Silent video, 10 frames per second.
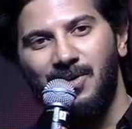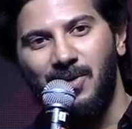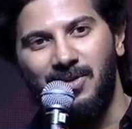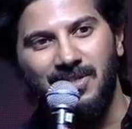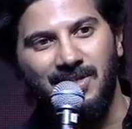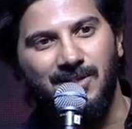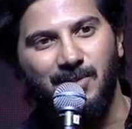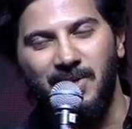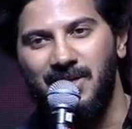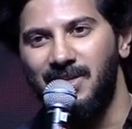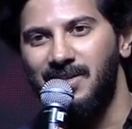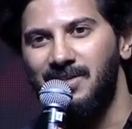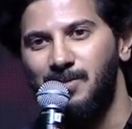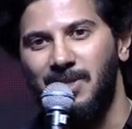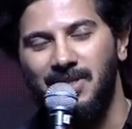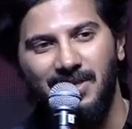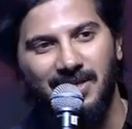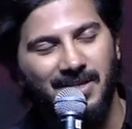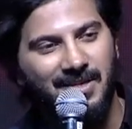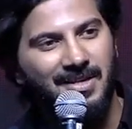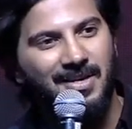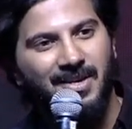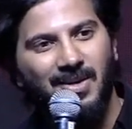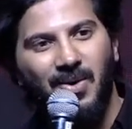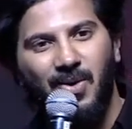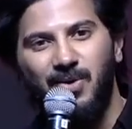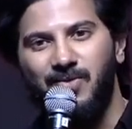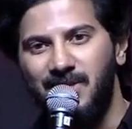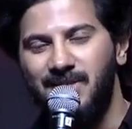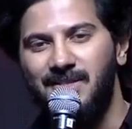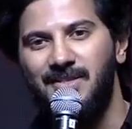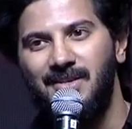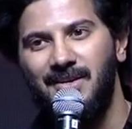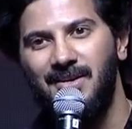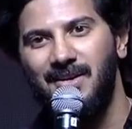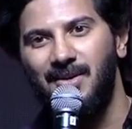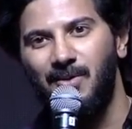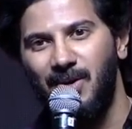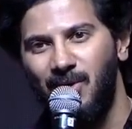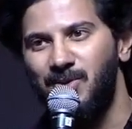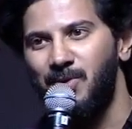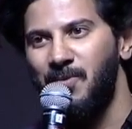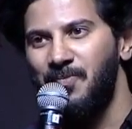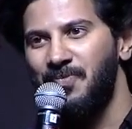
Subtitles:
I got to see Kashmir and Spiti and all of this, while also